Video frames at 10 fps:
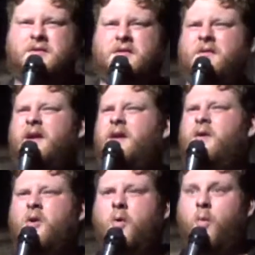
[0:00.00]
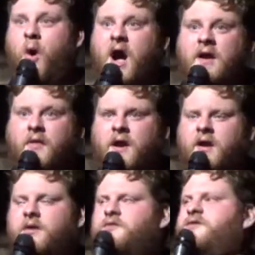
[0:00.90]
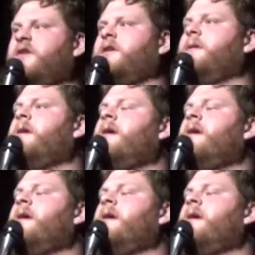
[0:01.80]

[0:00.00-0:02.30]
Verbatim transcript: street. Walk there. You should.